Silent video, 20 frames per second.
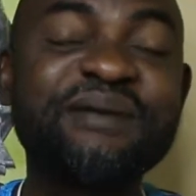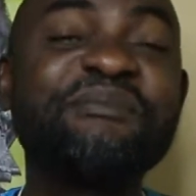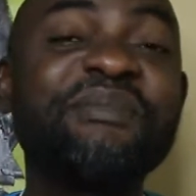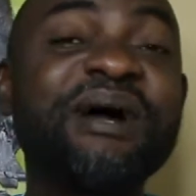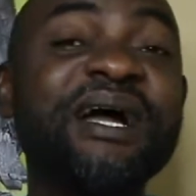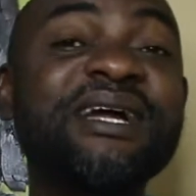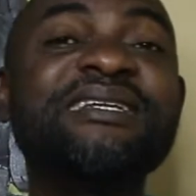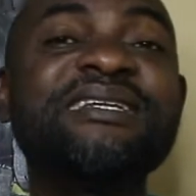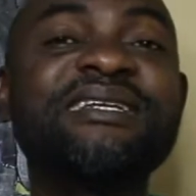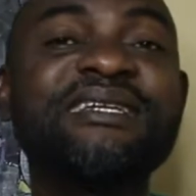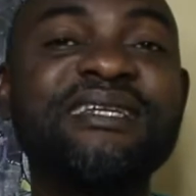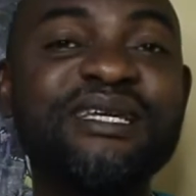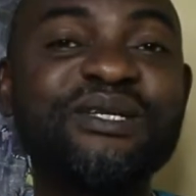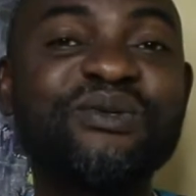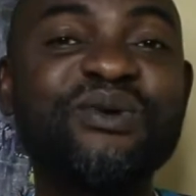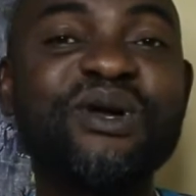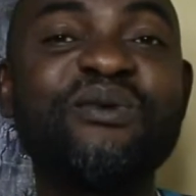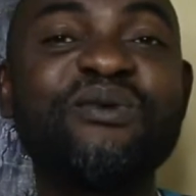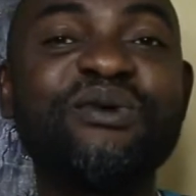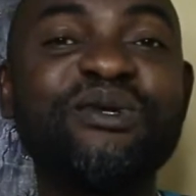Back in the days
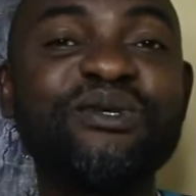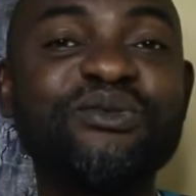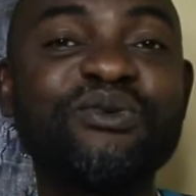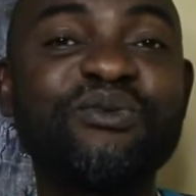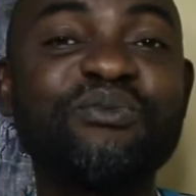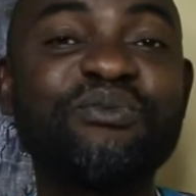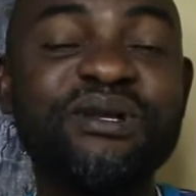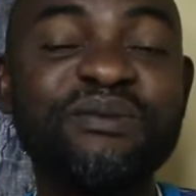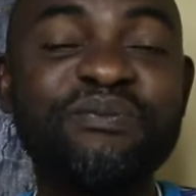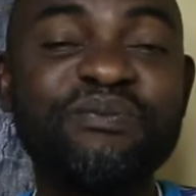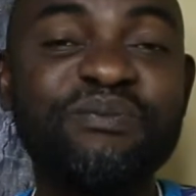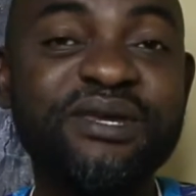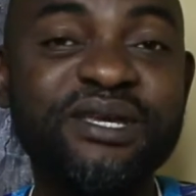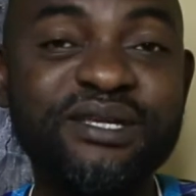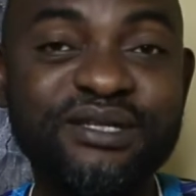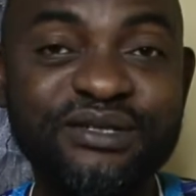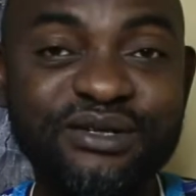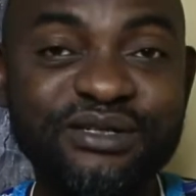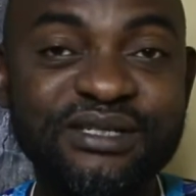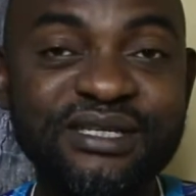when we used to print
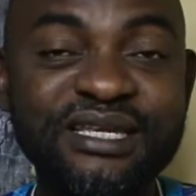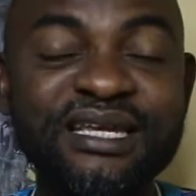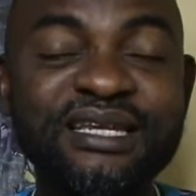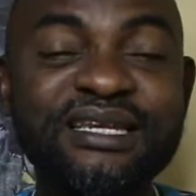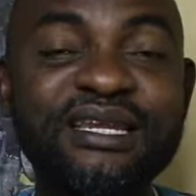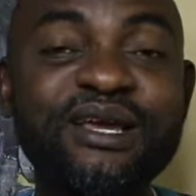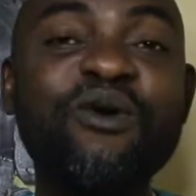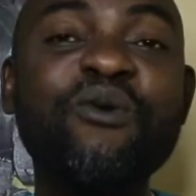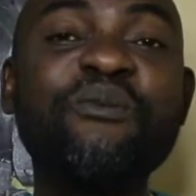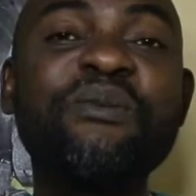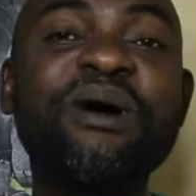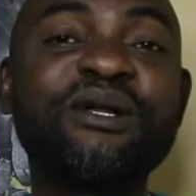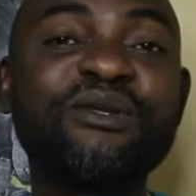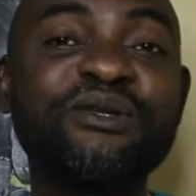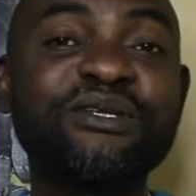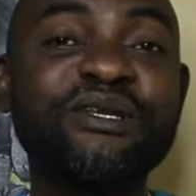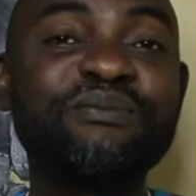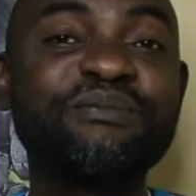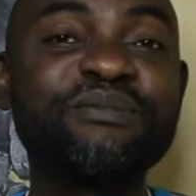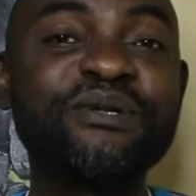pictures, they go back
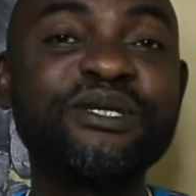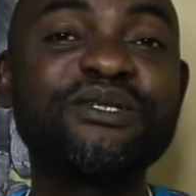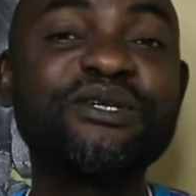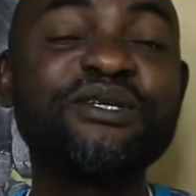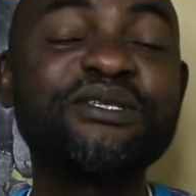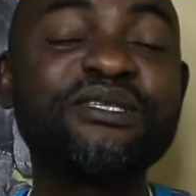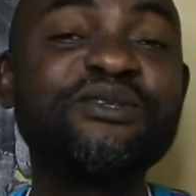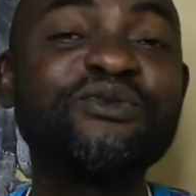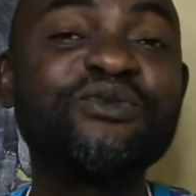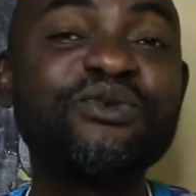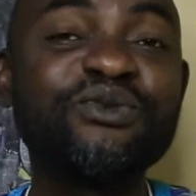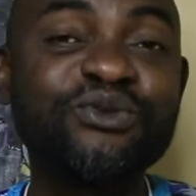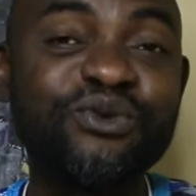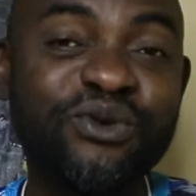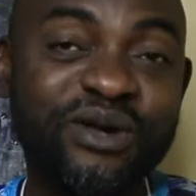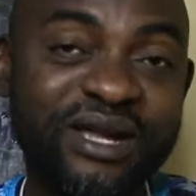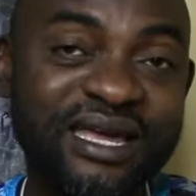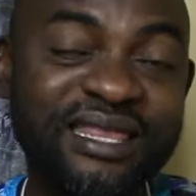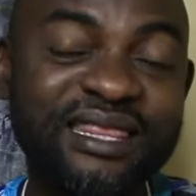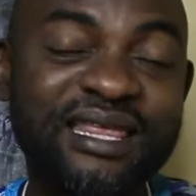to the pictures they took
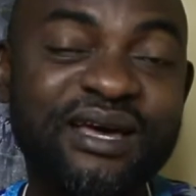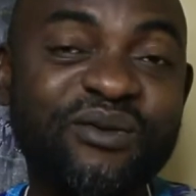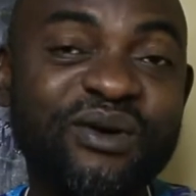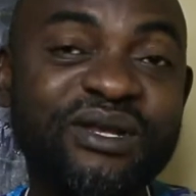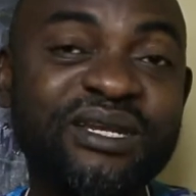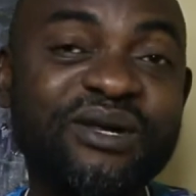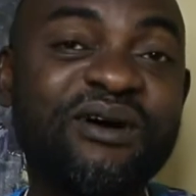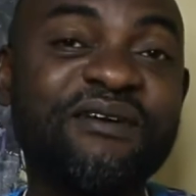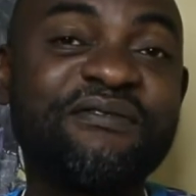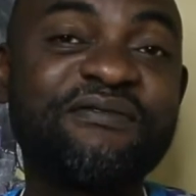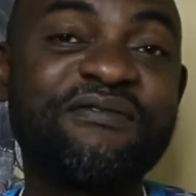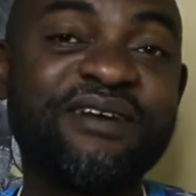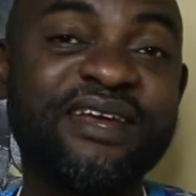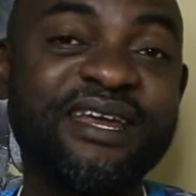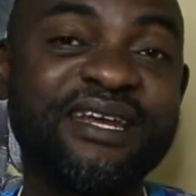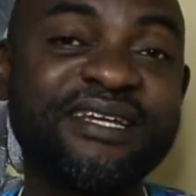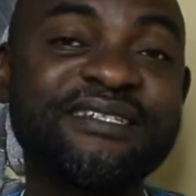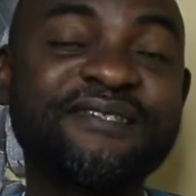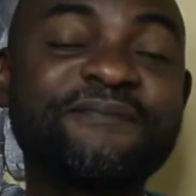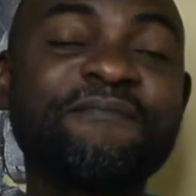together when they were
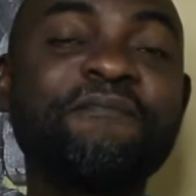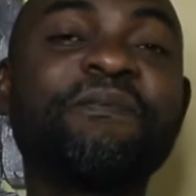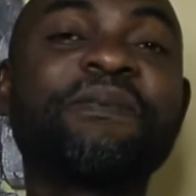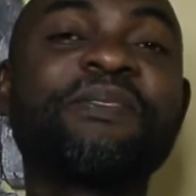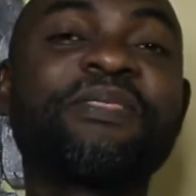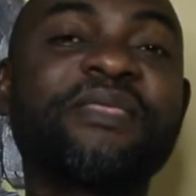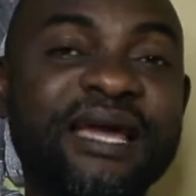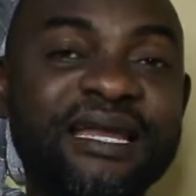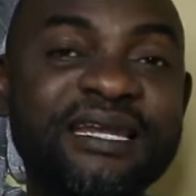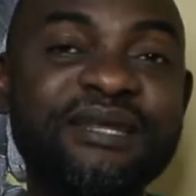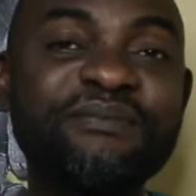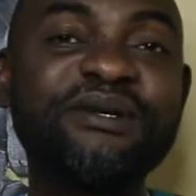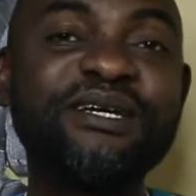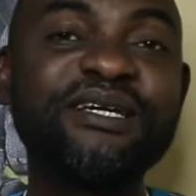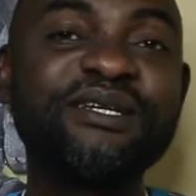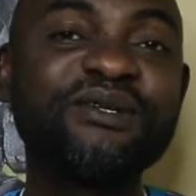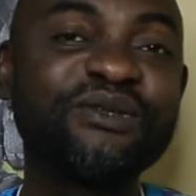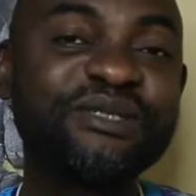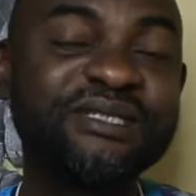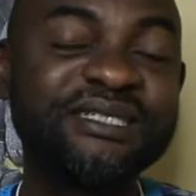friends, and they
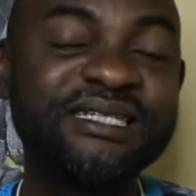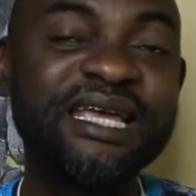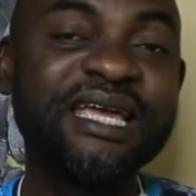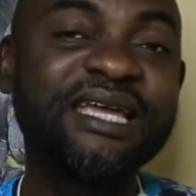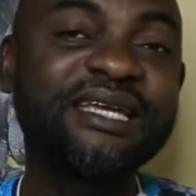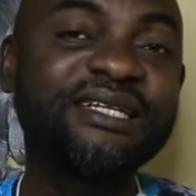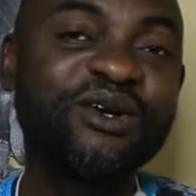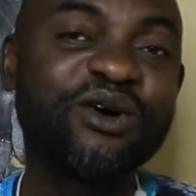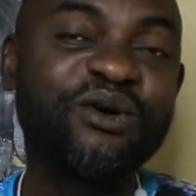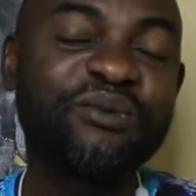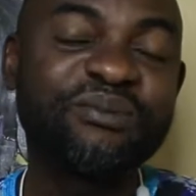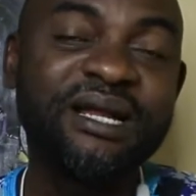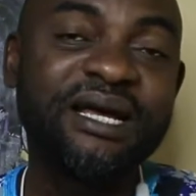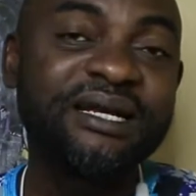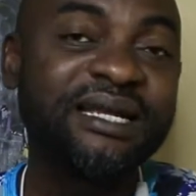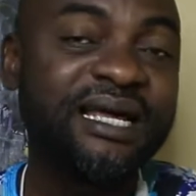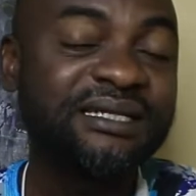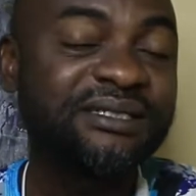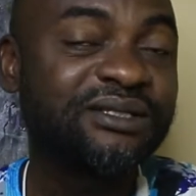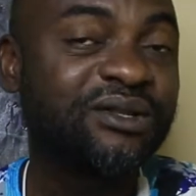begin to tear it up. Now
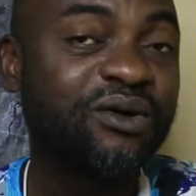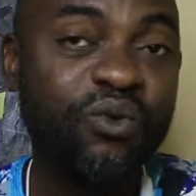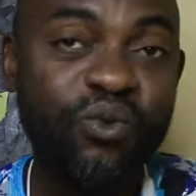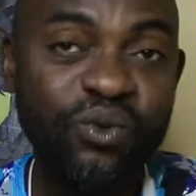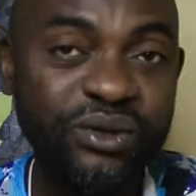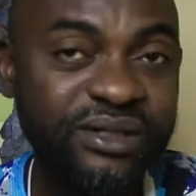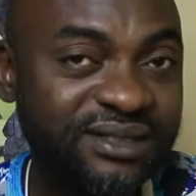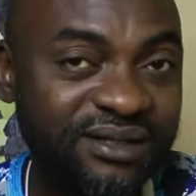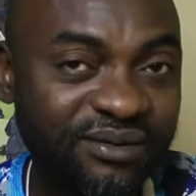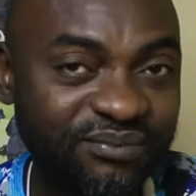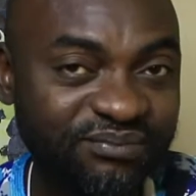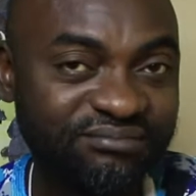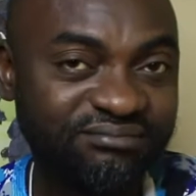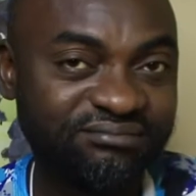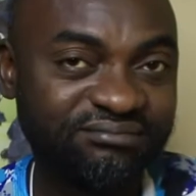that's not wisdom.